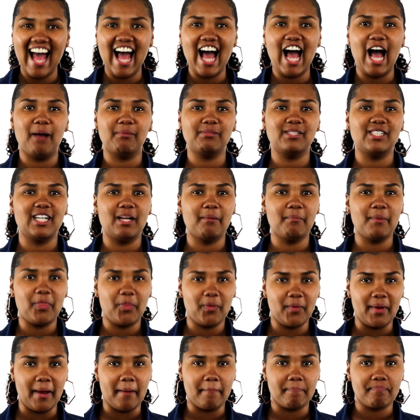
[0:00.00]
Option number
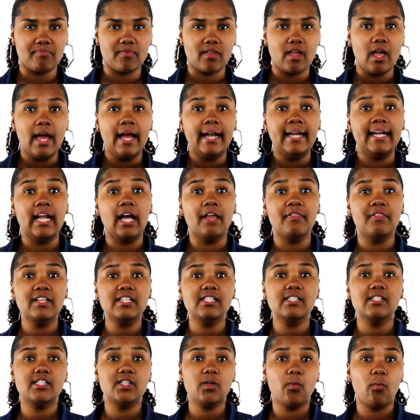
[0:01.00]
3, now
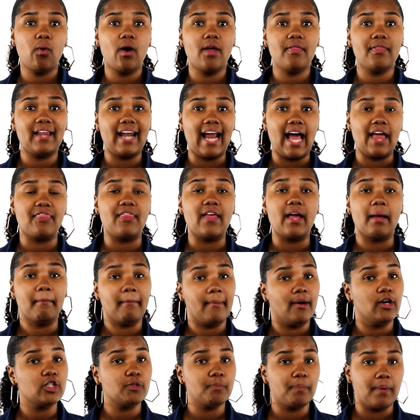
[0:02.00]
this is the one that I think
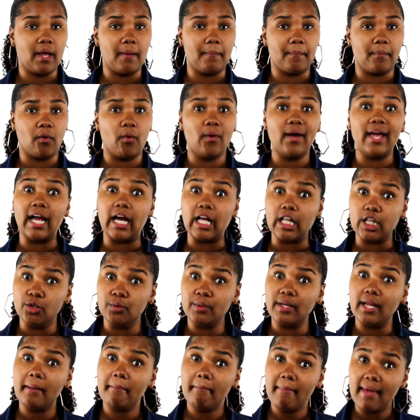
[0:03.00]
most people,
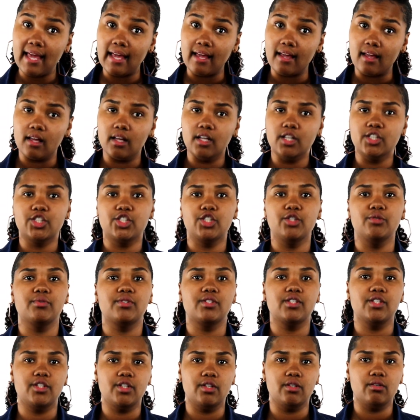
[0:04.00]
including me, choose
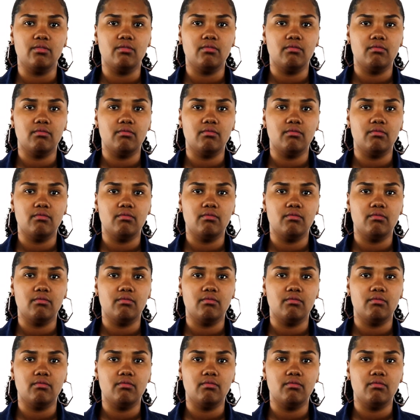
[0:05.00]
to do.